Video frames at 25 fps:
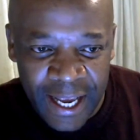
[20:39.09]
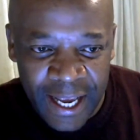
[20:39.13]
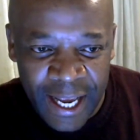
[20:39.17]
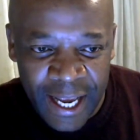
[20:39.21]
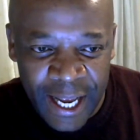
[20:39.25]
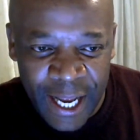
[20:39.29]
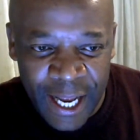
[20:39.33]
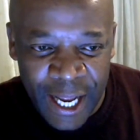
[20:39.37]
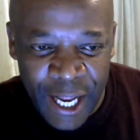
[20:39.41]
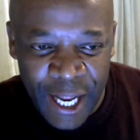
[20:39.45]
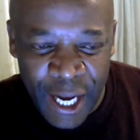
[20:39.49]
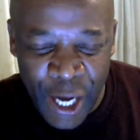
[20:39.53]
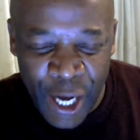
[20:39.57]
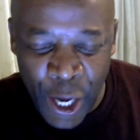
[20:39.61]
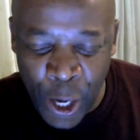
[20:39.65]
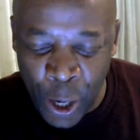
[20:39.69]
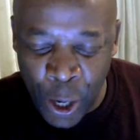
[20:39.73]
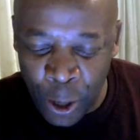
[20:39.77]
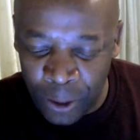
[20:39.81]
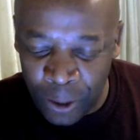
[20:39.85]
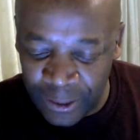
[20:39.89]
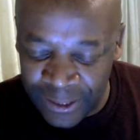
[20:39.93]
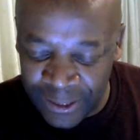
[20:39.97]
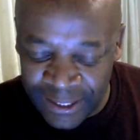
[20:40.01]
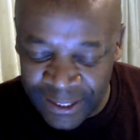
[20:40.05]

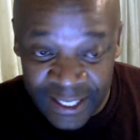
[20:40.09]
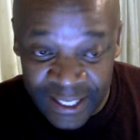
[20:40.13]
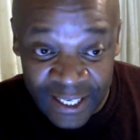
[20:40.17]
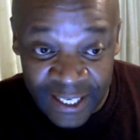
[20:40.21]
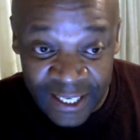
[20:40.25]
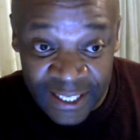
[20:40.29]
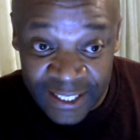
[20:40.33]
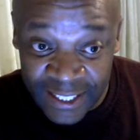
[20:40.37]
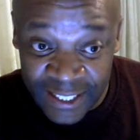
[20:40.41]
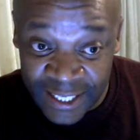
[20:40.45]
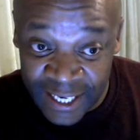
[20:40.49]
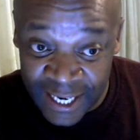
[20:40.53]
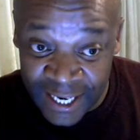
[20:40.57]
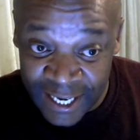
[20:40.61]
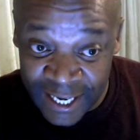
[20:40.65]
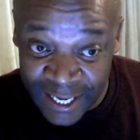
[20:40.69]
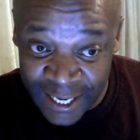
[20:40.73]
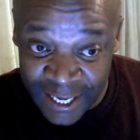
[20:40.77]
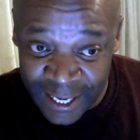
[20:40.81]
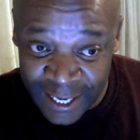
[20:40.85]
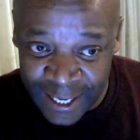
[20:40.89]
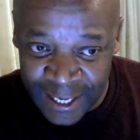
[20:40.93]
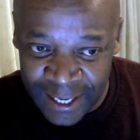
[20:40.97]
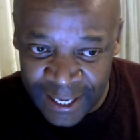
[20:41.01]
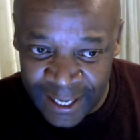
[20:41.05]
not the
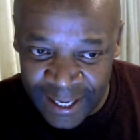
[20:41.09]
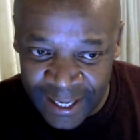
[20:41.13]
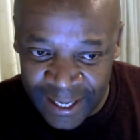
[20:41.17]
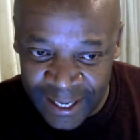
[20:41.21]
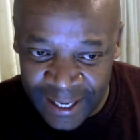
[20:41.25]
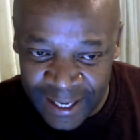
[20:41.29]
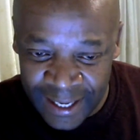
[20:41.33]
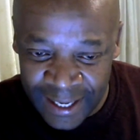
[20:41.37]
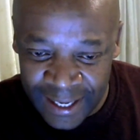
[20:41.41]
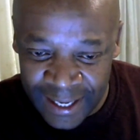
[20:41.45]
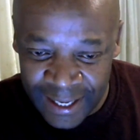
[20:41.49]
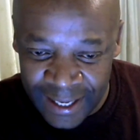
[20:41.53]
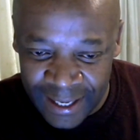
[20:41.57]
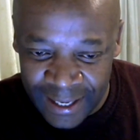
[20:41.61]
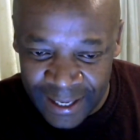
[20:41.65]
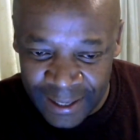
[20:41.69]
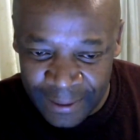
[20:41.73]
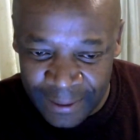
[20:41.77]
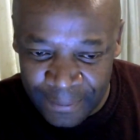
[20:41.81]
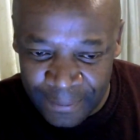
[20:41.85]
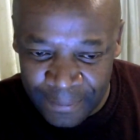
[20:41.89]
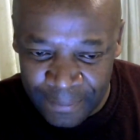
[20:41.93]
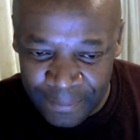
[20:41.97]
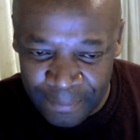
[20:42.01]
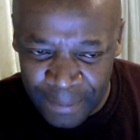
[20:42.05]
entire
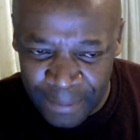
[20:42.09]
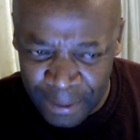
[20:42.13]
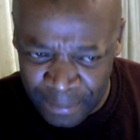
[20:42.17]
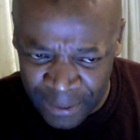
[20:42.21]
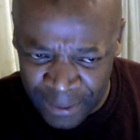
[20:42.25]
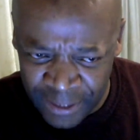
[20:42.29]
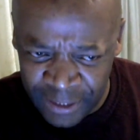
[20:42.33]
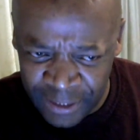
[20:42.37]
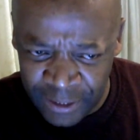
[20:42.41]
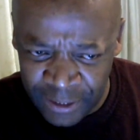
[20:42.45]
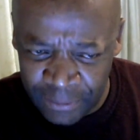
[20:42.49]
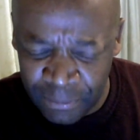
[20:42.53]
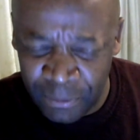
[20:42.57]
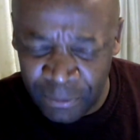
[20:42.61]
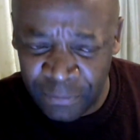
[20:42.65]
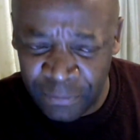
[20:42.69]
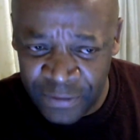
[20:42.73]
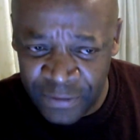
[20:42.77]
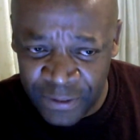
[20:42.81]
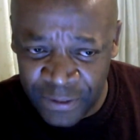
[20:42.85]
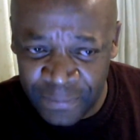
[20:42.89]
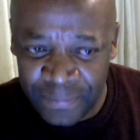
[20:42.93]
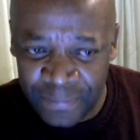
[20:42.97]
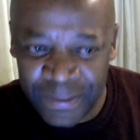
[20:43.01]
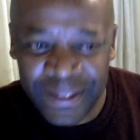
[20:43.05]
membership of
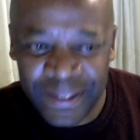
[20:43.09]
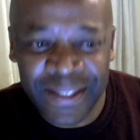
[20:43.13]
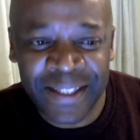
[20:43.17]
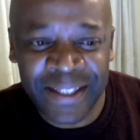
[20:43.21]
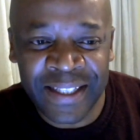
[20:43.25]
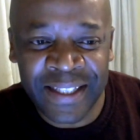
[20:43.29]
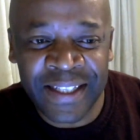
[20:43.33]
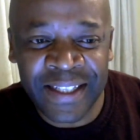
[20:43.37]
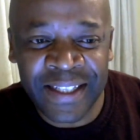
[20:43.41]
TBC